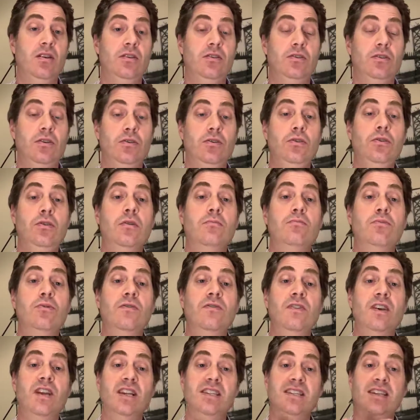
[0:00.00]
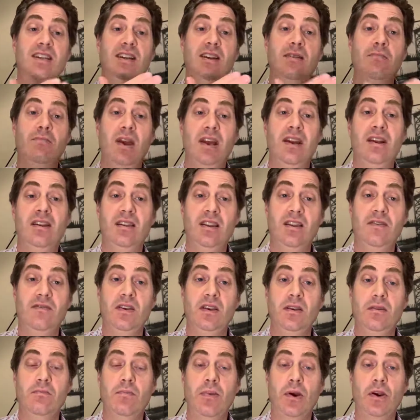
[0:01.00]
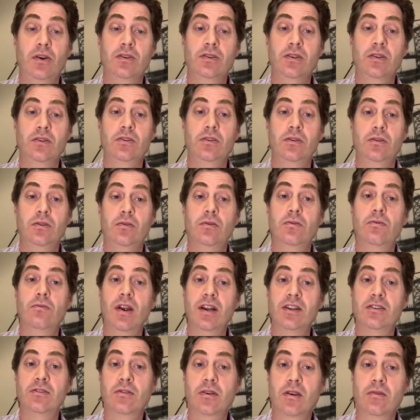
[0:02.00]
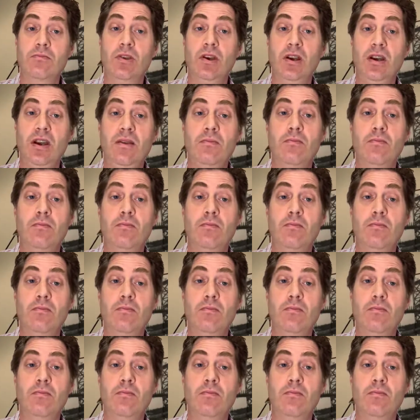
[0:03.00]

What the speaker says: you can move in as an independent living person to a rental community,